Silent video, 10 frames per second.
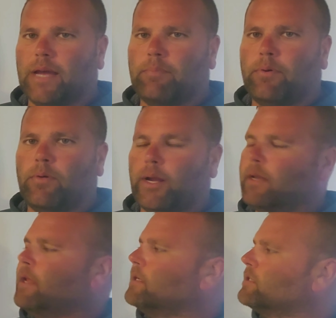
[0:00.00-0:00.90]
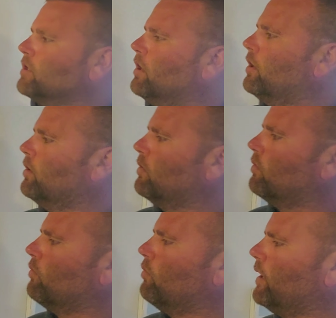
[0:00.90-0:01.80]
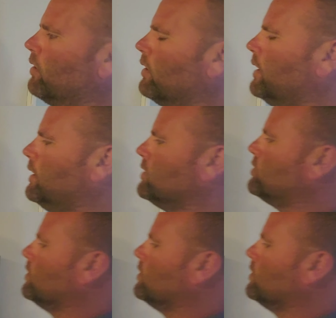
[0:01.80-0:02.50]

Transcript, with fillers: that point. So we are in this